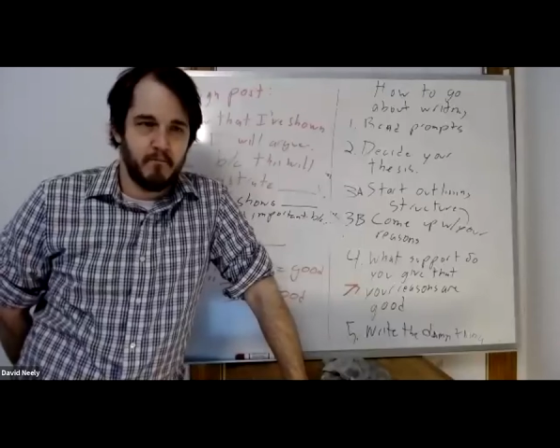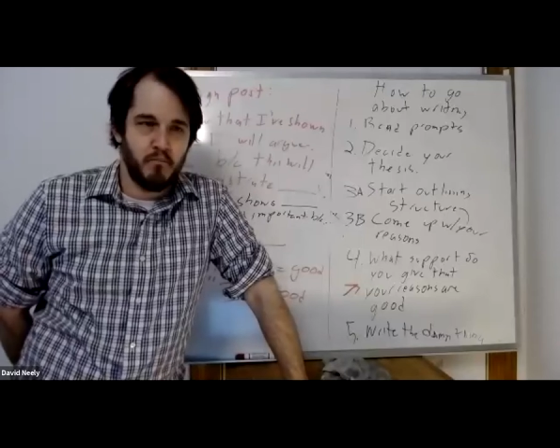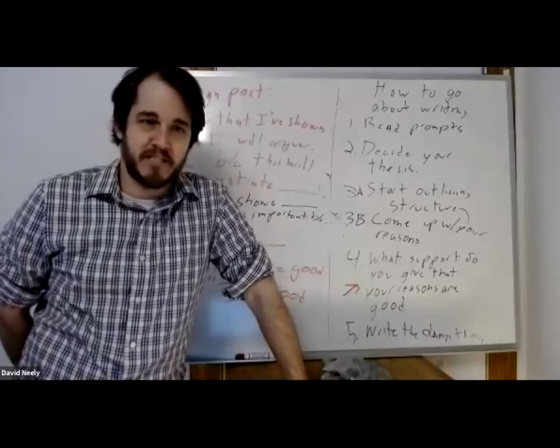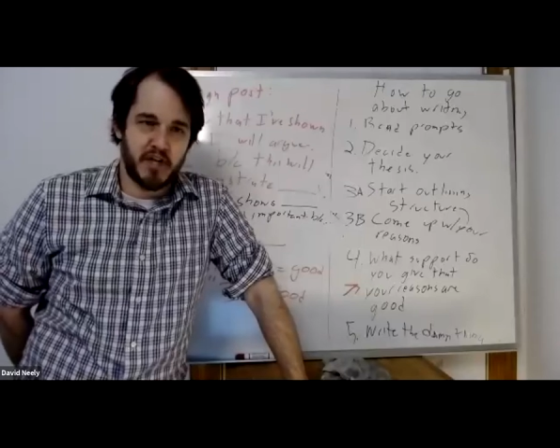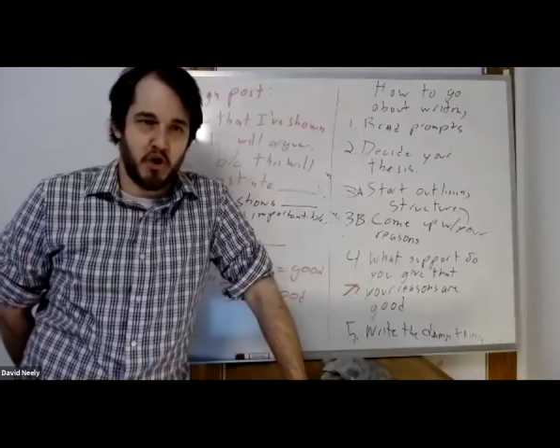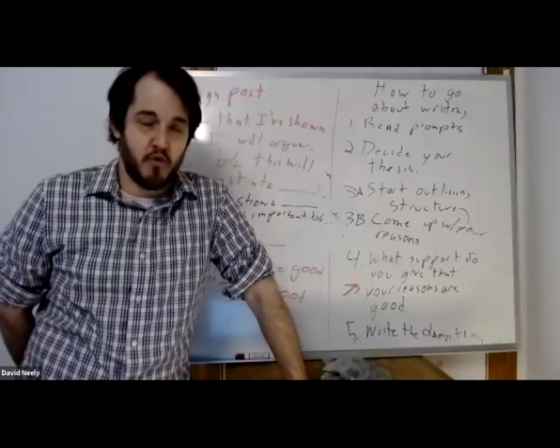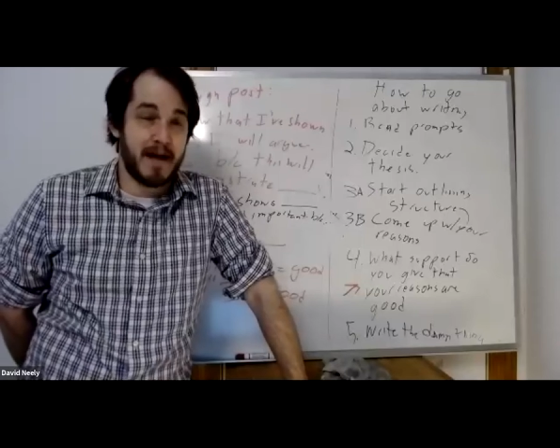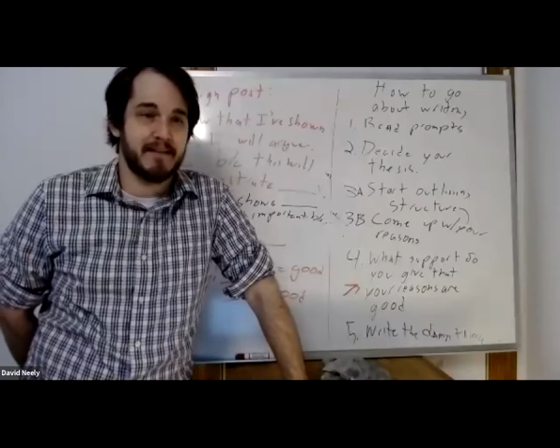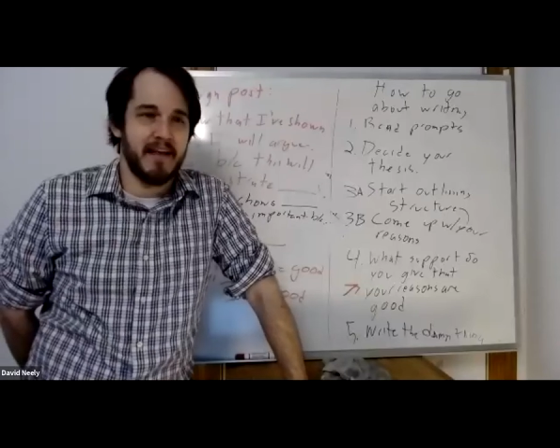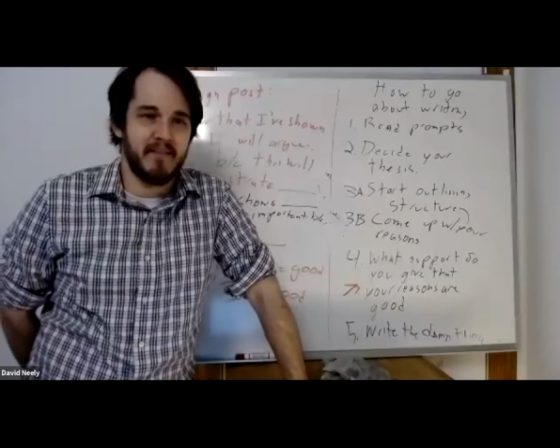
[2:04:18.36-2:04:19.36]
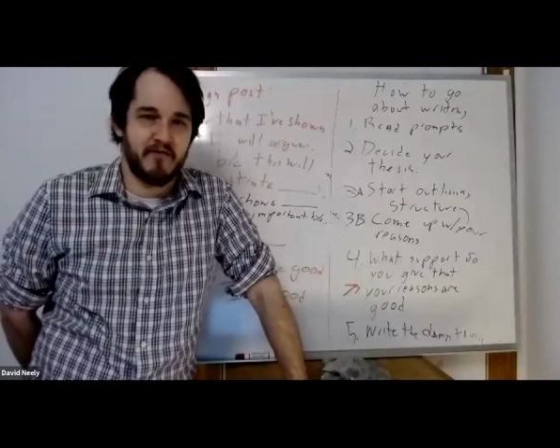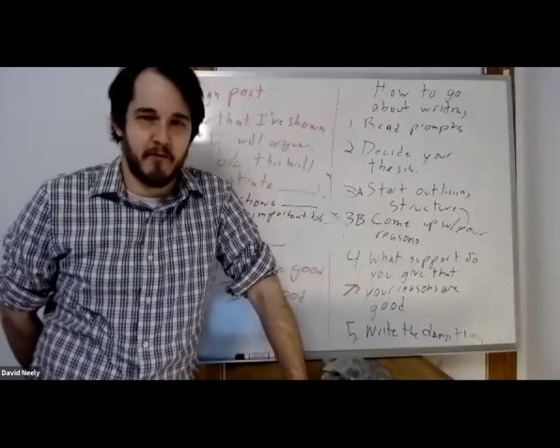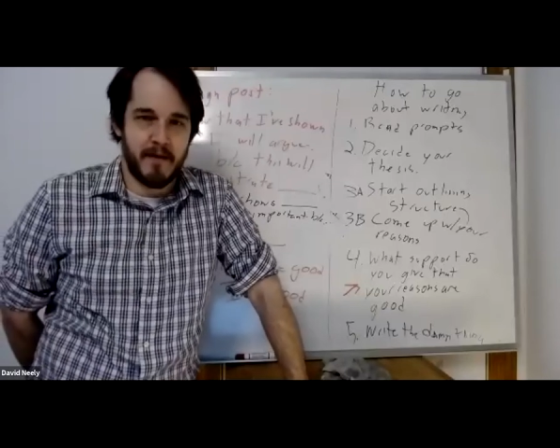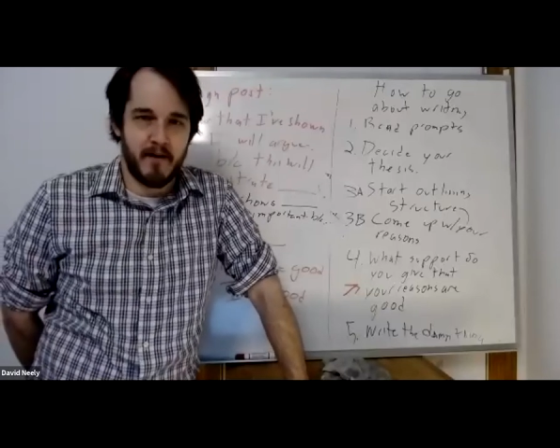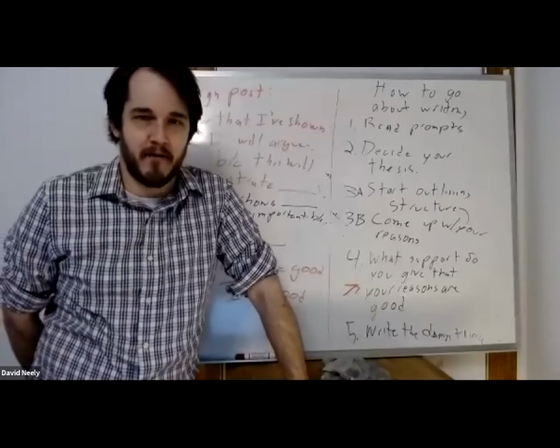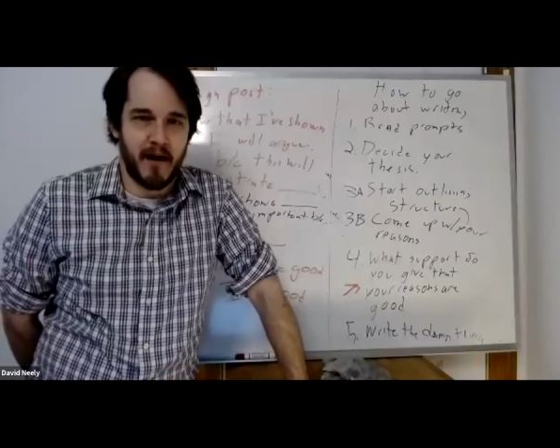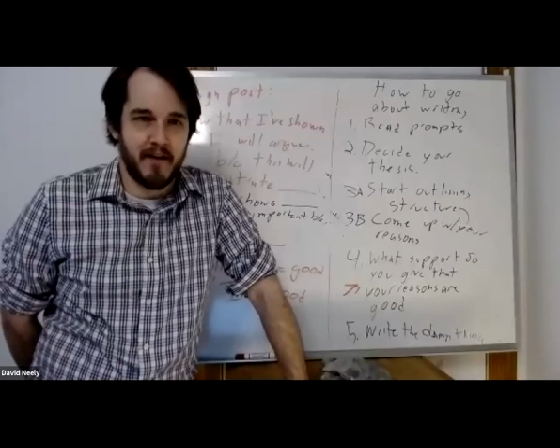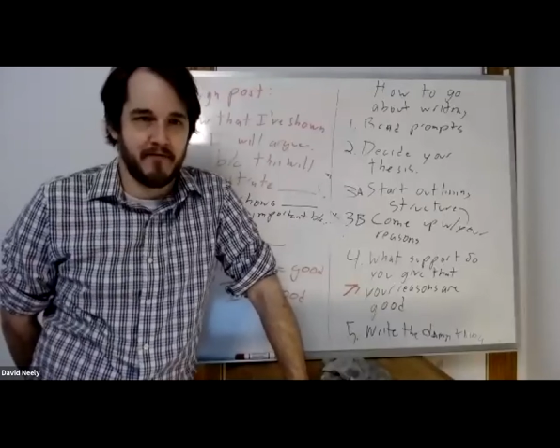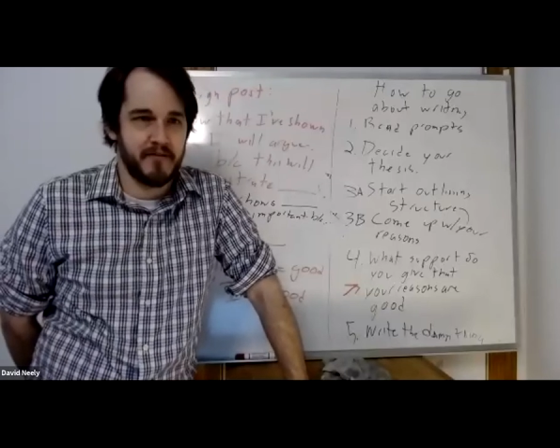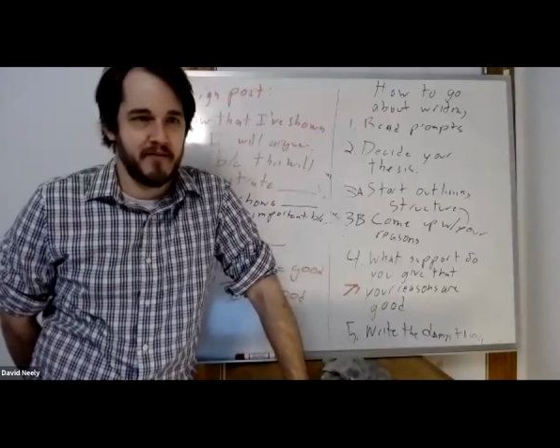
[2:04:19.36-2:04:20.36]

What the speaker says: What's the correct length for a paragraph?